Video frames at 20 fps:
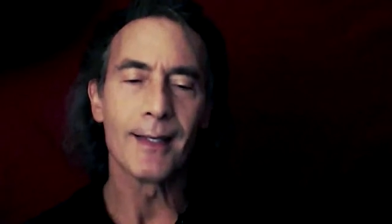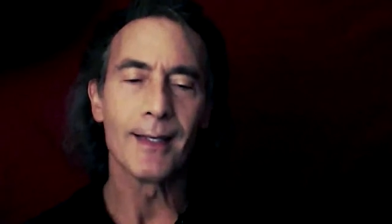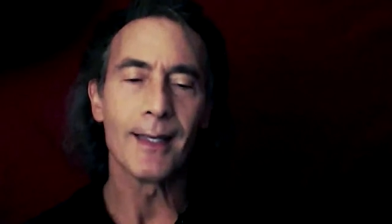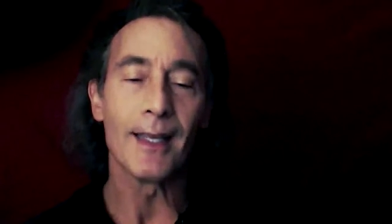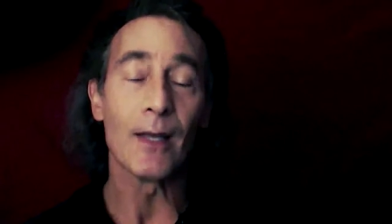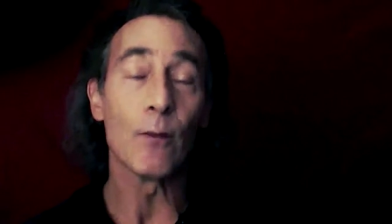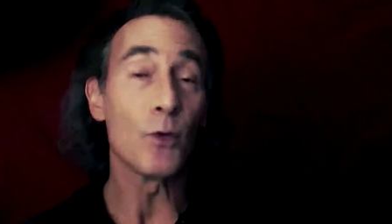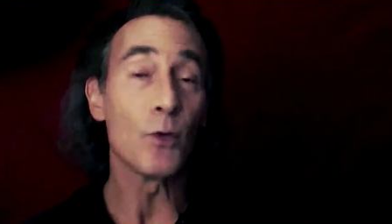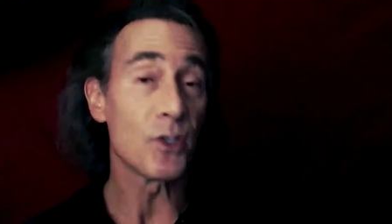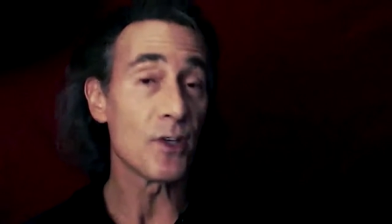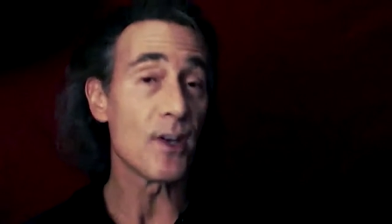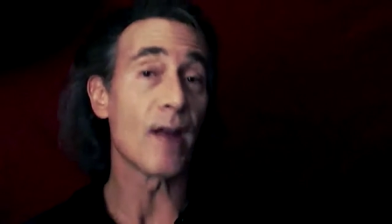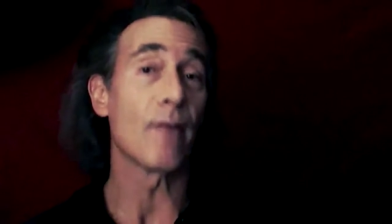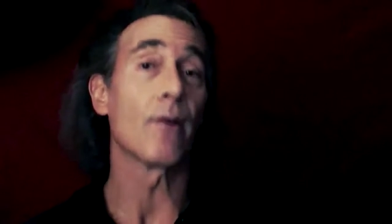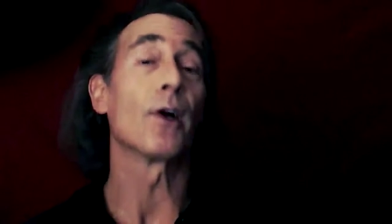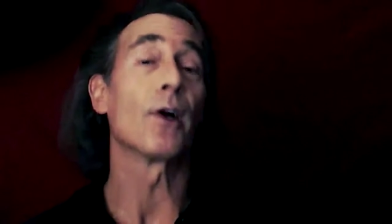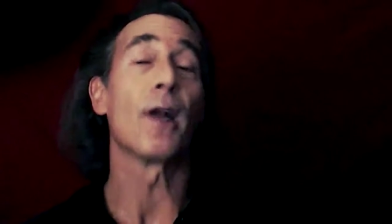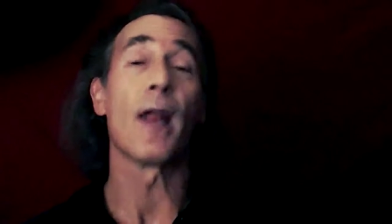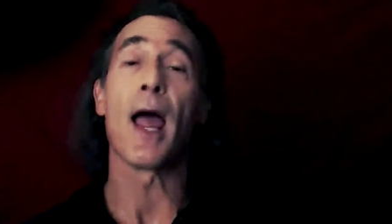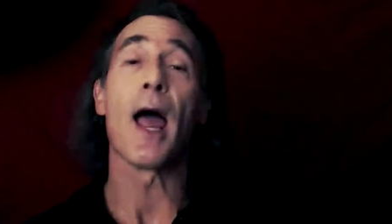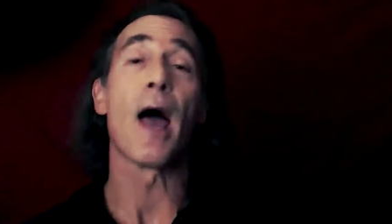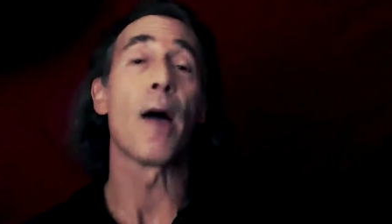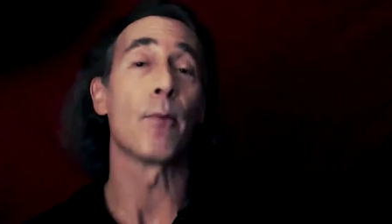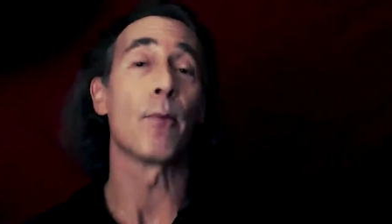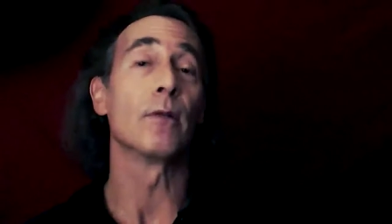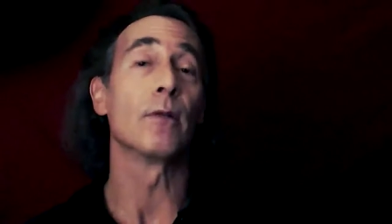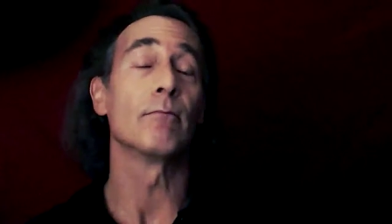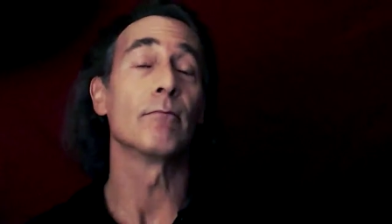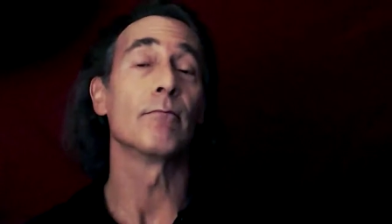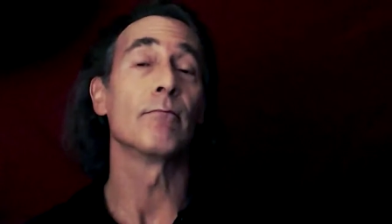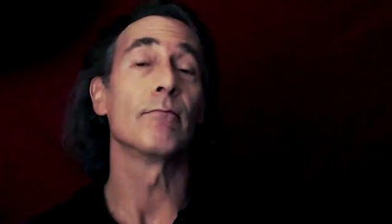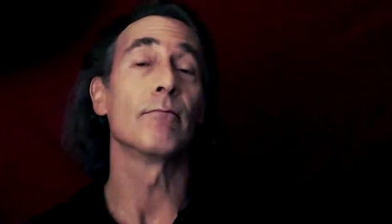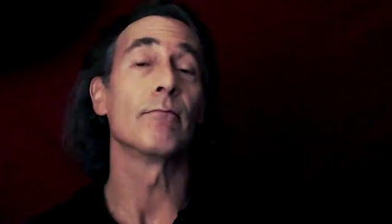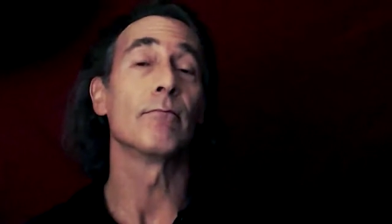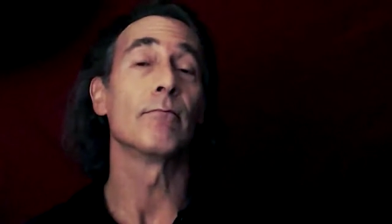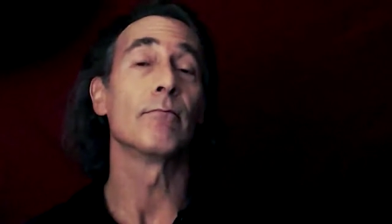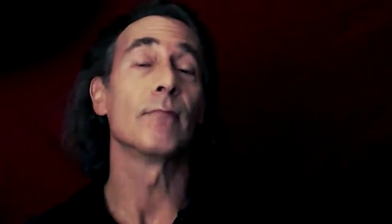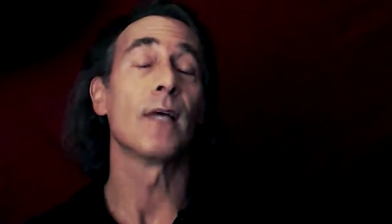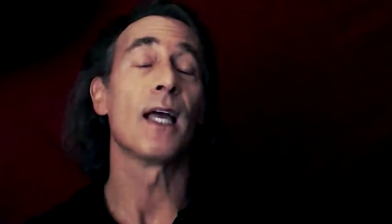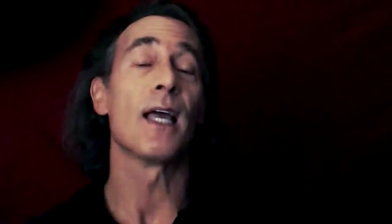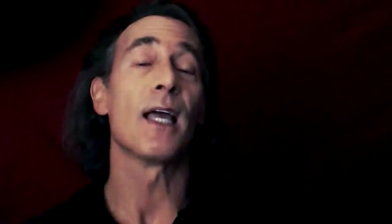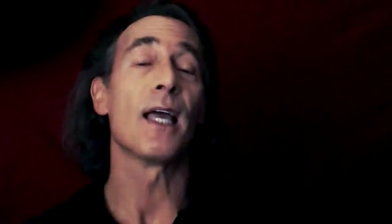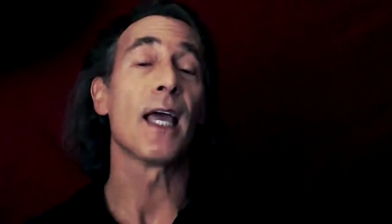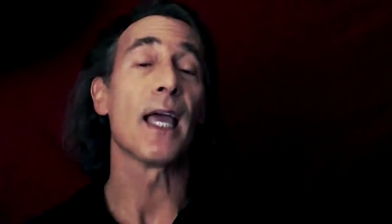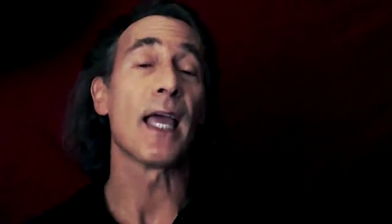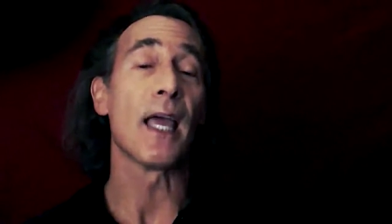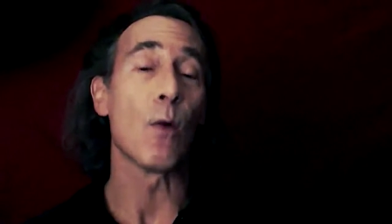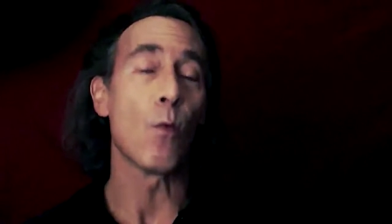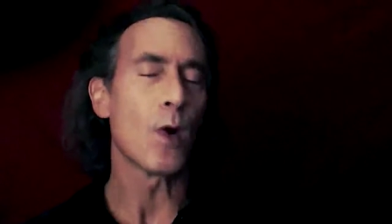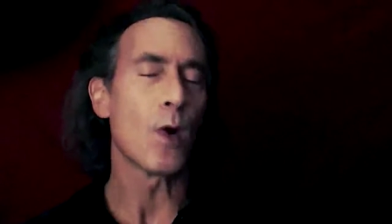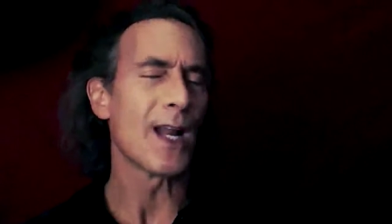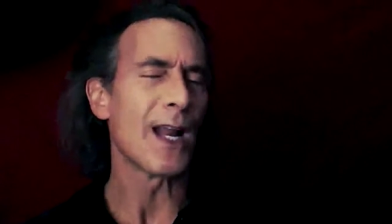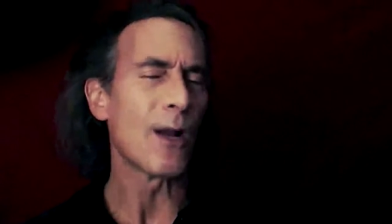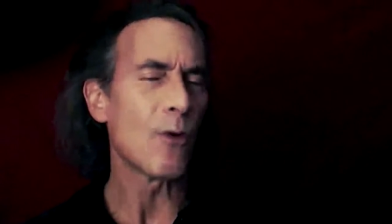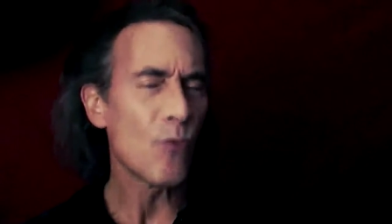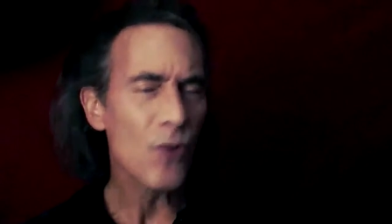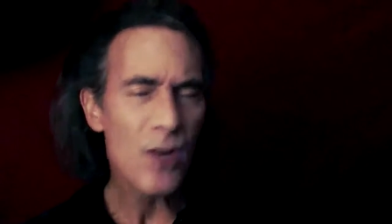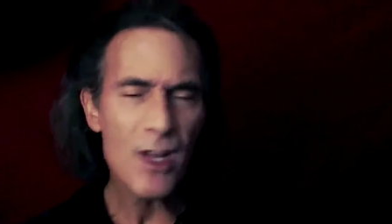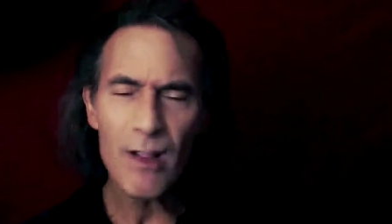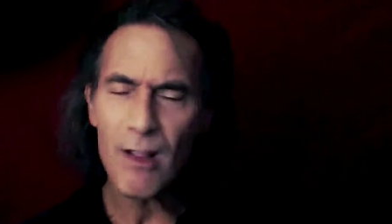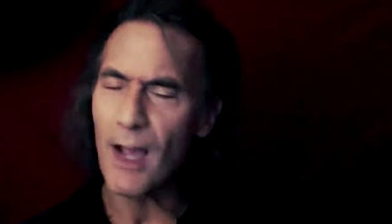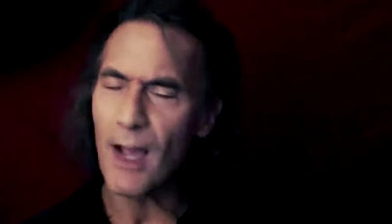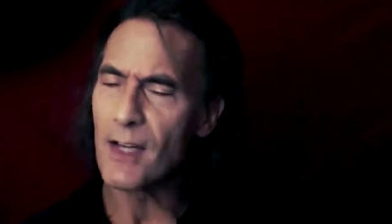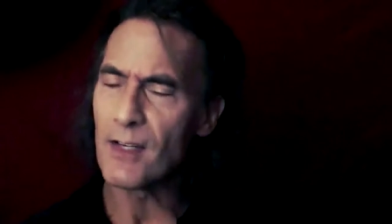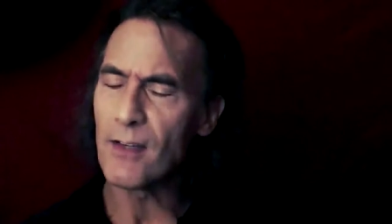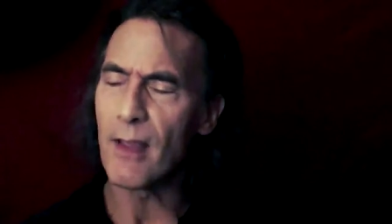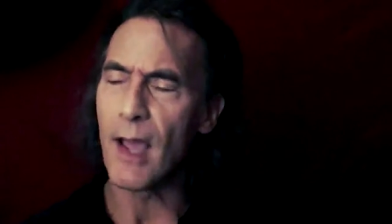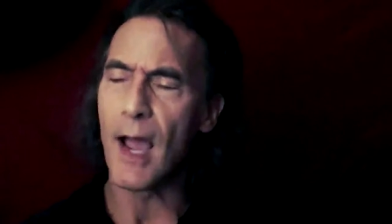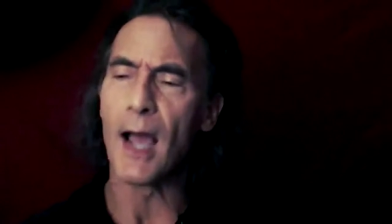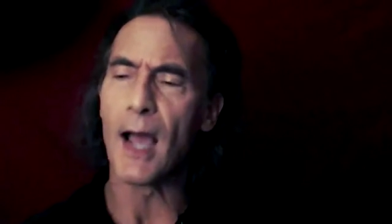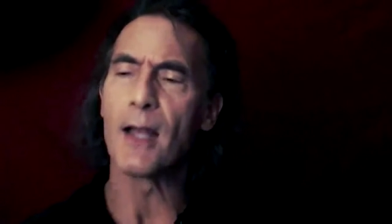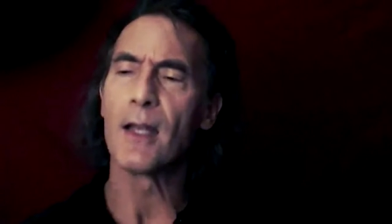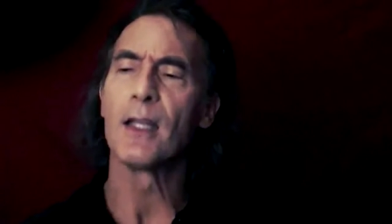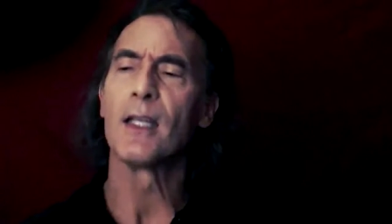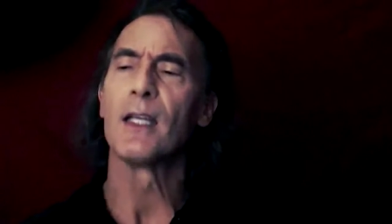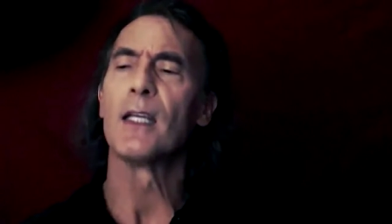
it was never going to happen. And when I realized that,